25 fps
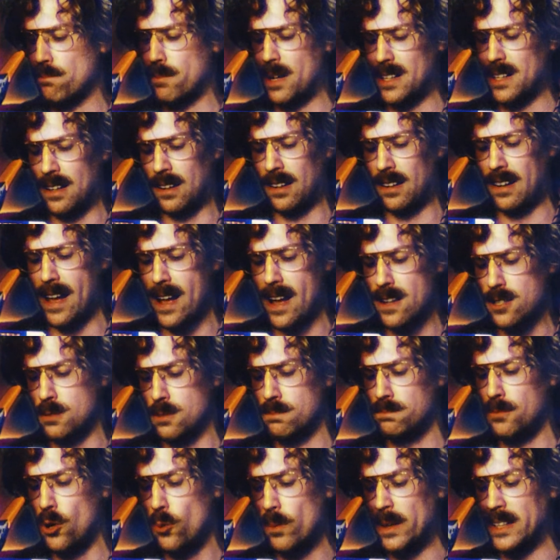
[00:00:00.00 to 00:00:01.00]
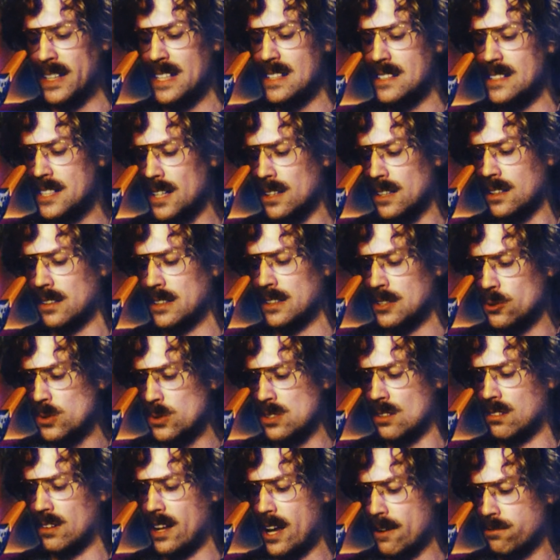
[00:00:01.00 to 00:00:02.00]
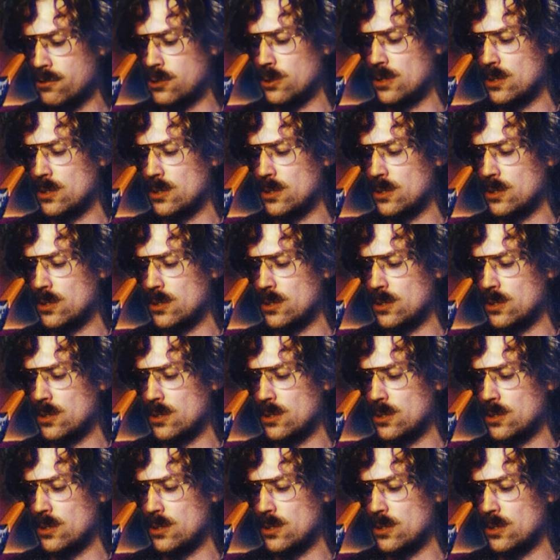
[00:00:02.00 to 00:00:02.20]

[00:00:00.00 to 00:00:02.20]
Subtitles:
but at the last moment he ducked to his left